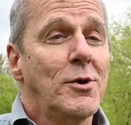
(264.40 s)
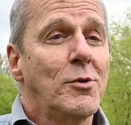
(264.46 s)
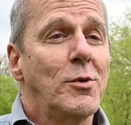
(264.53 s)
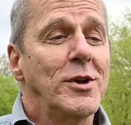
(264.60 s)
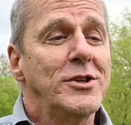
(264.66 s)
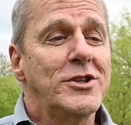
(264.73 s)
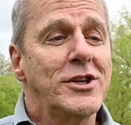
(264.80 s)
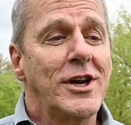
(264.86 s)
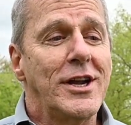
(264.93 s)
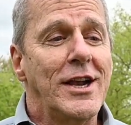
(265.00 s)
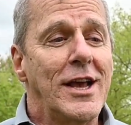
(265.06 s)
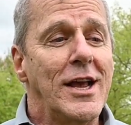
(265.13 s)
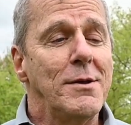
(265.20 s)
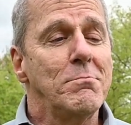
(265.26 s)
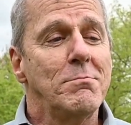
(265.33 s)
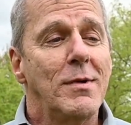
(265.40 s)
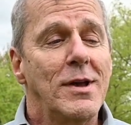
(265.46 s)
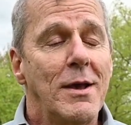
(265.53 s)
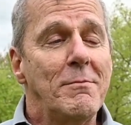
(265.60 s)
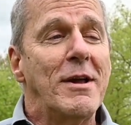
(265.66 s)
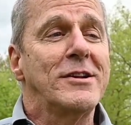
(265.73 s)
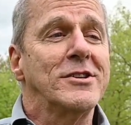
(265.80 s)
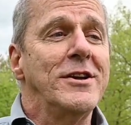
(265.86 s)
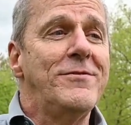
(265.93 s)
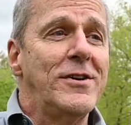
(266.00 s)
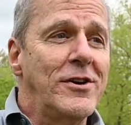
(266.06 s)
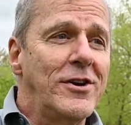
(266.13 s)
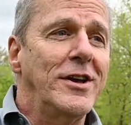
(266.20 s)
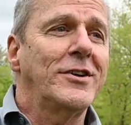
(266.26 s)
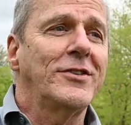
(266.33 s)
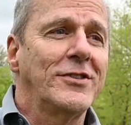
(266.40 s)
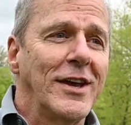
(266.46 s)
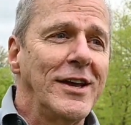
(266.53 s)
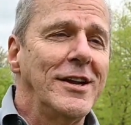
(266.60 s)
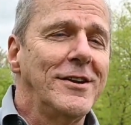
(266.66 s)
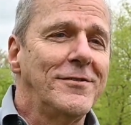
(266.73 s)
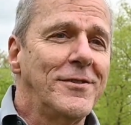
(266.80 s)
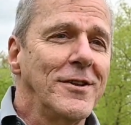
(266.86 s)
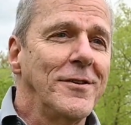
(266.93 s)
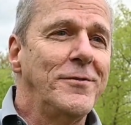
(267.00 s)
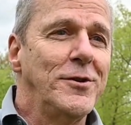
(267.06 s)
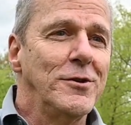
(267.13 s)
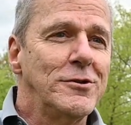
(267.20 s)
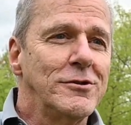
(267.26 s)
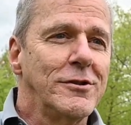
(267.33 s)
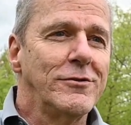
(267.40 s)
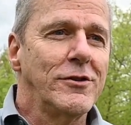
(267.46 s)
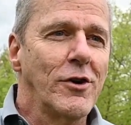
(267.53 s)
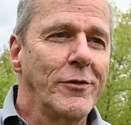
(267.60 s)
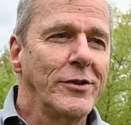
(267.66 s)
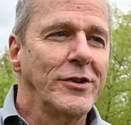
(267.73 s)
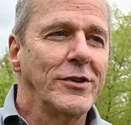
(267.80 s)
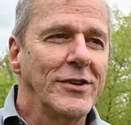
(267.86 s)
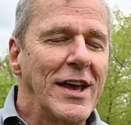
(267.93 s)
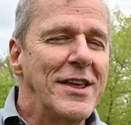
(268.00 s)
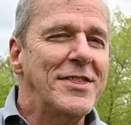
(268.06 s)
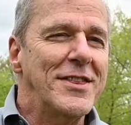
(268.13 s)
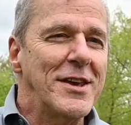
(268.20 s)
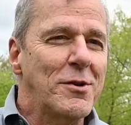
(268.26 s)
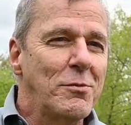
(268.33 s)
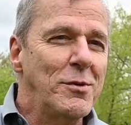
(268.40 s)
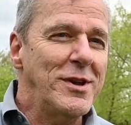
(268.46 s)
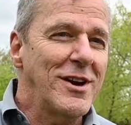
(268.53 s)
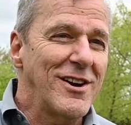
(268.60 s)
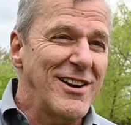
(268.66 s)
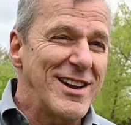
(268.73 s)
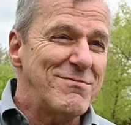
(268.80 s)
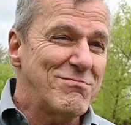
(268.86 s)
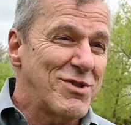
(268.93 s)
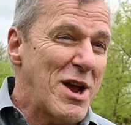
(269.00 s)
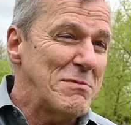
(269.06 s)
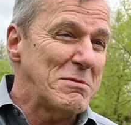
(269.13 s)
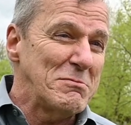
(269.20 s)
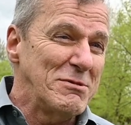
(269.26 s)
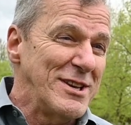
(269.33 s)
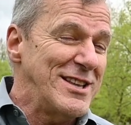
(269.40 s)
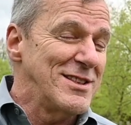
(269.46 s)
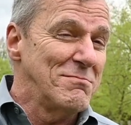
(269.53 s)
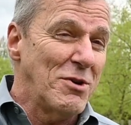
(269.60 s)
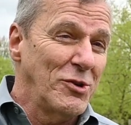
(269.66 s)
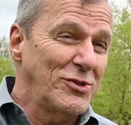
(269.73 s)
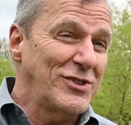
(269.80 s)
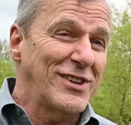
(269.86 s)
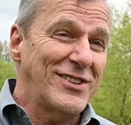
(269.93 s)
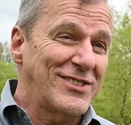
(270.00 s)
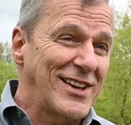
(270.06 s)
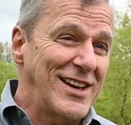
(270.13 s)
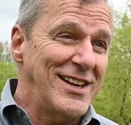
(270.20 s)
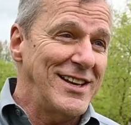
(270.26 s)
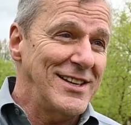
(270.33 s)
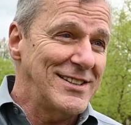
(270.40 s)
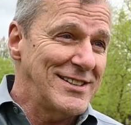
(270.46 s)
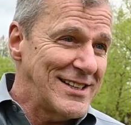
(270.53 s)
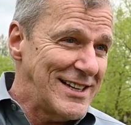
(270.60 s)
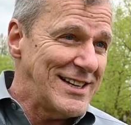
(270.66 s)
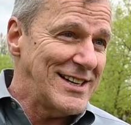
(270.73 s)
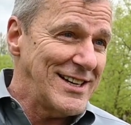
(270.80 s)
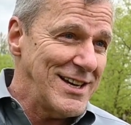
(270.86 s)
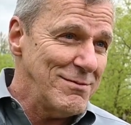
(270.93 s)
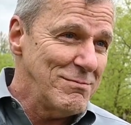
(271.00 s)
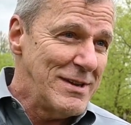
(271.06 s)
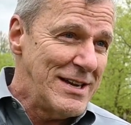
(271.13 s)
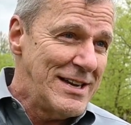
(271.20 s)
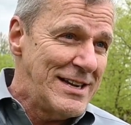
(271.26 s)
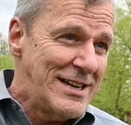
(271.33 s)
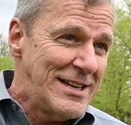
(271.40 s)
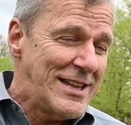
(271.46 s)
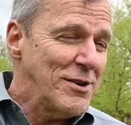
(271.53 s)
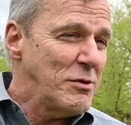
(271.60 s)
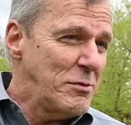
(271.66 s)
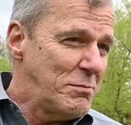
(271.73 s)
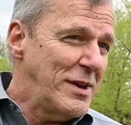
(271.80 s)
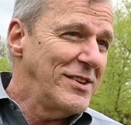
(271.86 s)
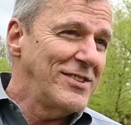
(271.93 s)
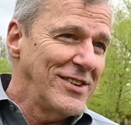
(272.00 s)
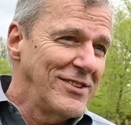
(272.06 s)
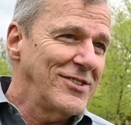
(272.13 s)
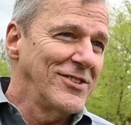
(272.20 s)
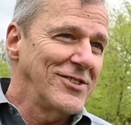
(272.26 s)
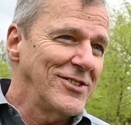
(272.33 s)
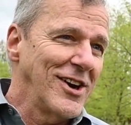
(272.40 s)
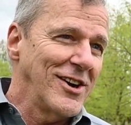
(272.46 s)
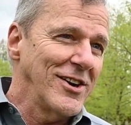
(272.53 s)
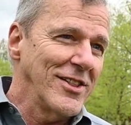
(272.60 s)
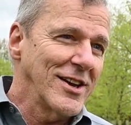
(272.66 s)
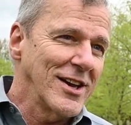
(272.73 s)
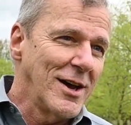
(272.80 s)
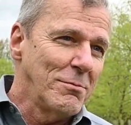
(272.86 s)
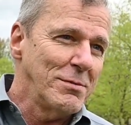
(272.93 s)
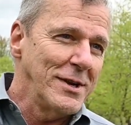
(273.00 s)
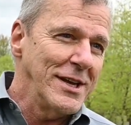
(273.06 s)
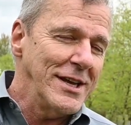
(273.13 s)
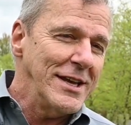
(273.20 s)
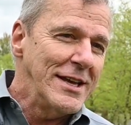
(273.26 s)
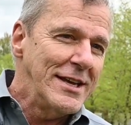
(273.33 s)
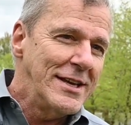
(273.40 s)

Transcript: Well, John, I'm actually very excited for the future of RoviSys. I think we are at probably the most exciting time that we've been since the start of the company.